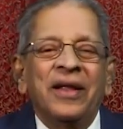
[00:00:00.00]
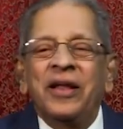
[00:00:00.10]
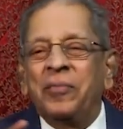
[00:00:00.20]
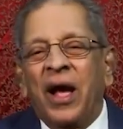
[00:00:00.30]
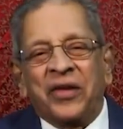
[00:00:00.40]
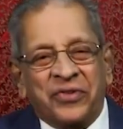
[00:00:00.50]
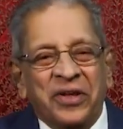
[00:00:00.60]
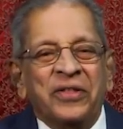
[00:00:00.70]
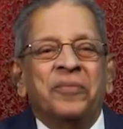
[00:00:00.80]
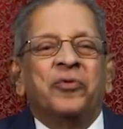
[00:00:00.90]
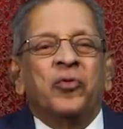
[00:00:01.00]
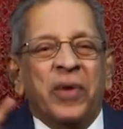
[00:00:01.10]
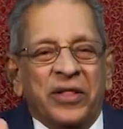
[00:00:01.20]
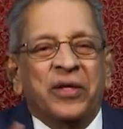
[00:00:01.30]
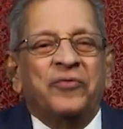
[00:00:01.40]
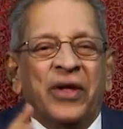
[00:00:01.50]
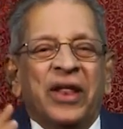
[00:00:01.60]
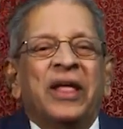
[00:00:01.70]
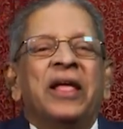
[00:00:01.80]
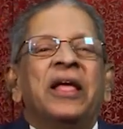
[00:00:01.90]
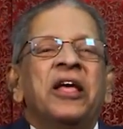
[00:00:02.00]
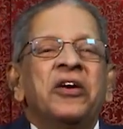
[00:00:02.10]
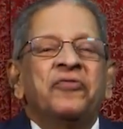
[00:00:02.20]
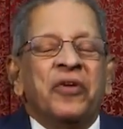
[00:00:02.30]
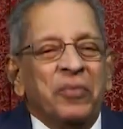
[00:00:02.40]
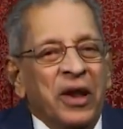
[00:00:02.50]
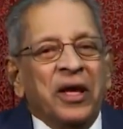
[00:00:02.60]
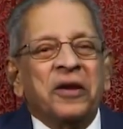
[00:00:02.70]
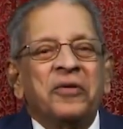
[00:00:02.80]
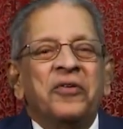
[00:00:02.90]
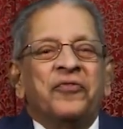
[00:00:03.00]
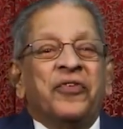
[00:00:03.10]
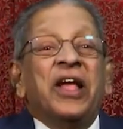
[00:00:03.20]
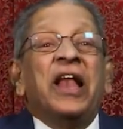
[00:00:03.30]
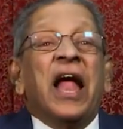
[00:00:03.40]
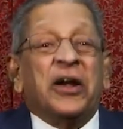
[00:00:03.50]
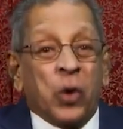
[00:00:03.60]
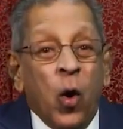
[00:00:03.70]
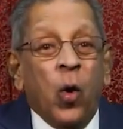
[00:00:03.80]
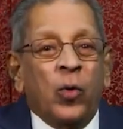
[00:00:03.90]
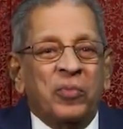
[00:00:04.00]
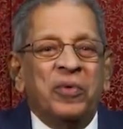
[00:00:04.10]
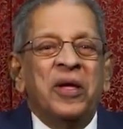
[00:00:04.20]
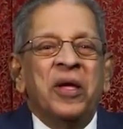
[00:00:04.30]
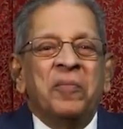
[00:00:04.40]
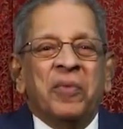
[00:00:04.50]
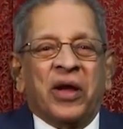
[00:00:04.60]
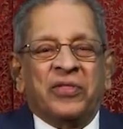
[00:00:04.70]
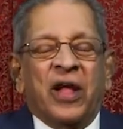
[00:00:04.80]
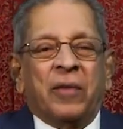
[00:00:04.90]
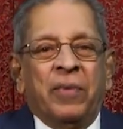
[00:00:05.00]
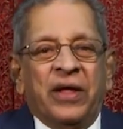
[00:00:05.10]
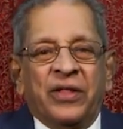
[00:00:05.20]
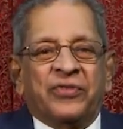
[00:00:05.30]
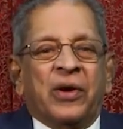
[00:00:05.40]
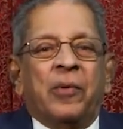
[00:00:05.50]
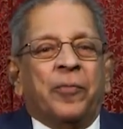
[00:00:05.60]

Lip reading: be asking them to make them very familiar, feel at home. Because that being the summer